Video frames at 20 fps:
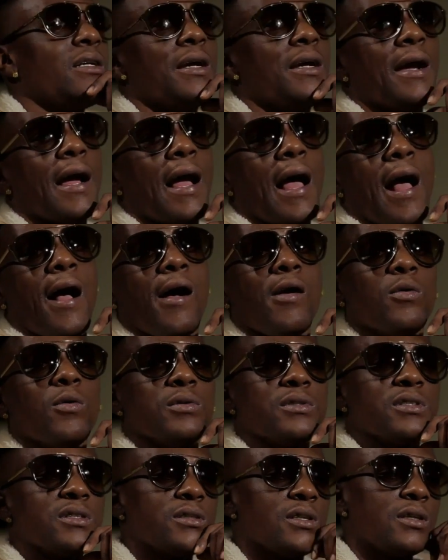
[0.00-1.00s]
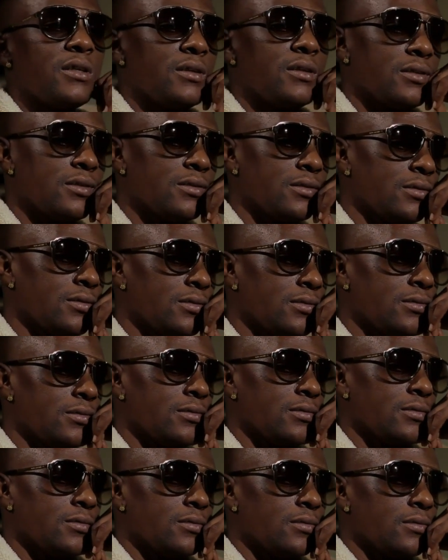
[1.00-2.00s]
near hours, son.
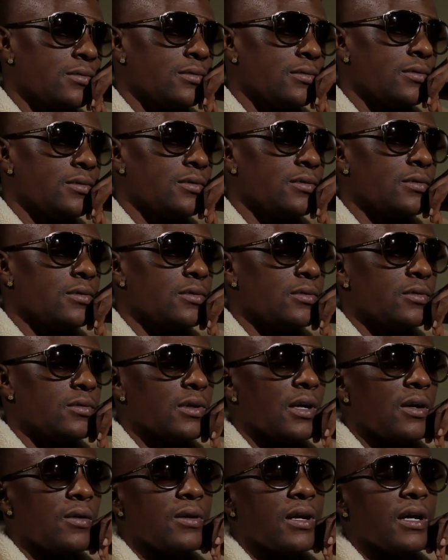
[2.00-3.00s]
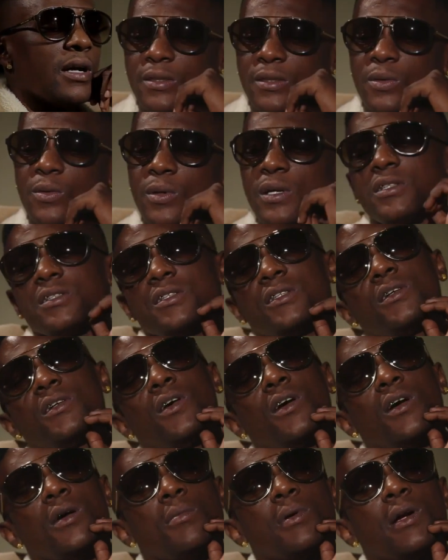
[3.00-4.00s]
You know, I don't to question
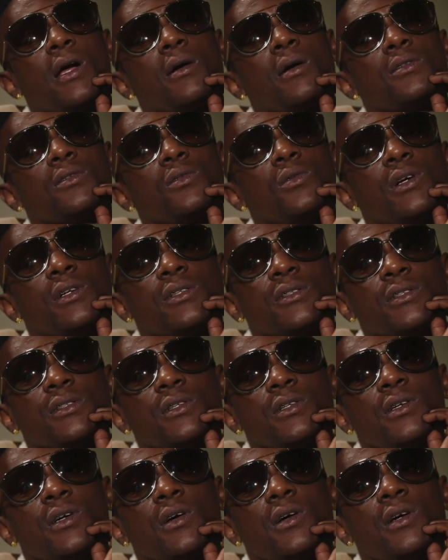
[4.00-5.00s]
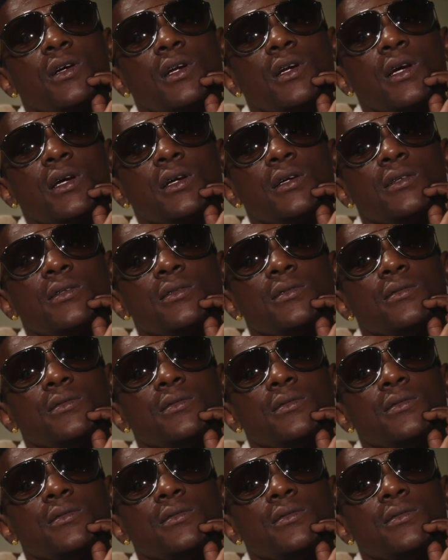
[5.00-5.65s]
God, but I was questioning God, like,